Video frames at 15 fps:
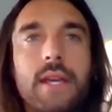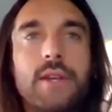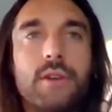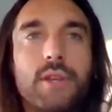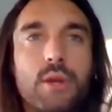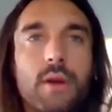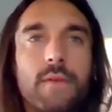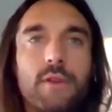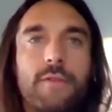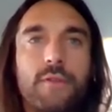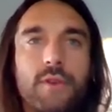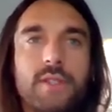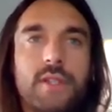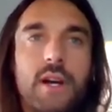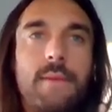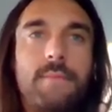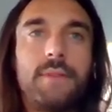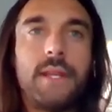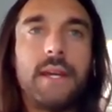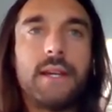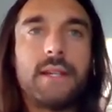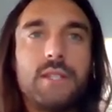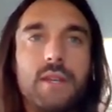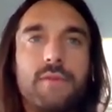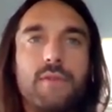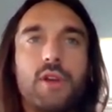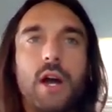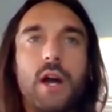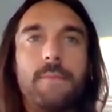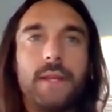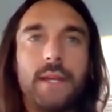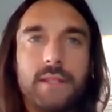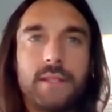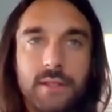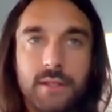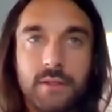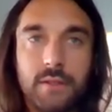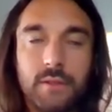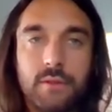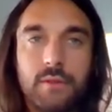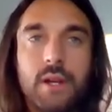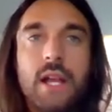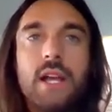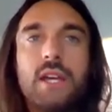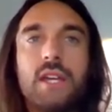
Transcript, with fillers: You know, you have your first complex, you have your complex two,